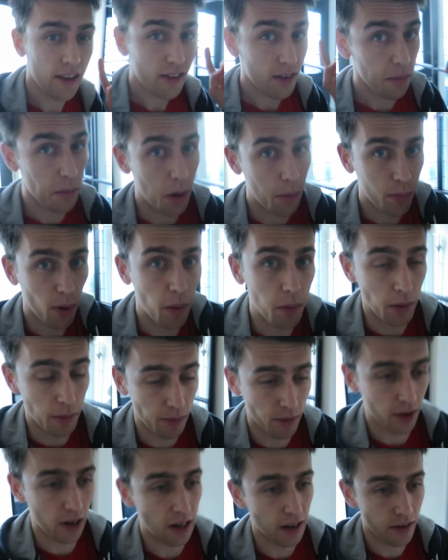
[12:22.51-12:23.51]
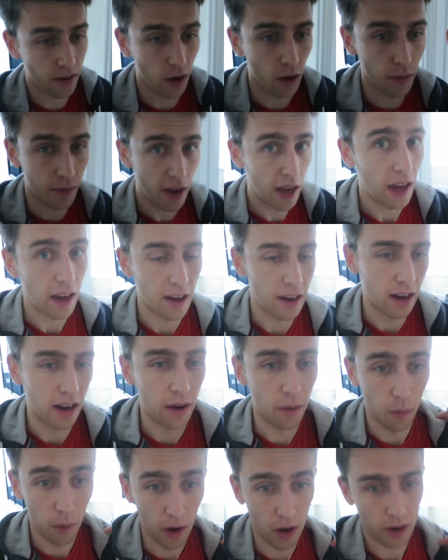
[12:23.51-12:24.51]
similar problems that I solve here
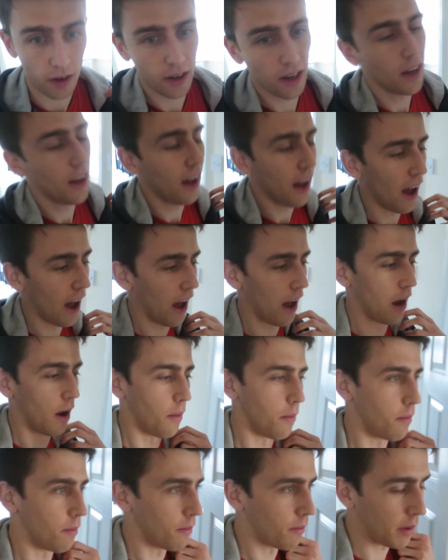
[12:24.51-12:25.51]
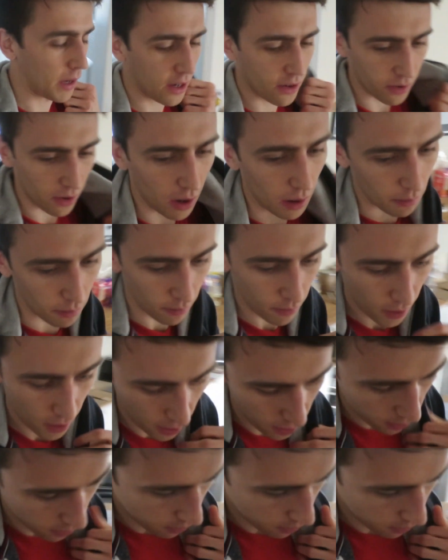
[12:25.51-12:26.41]
at work, because I'm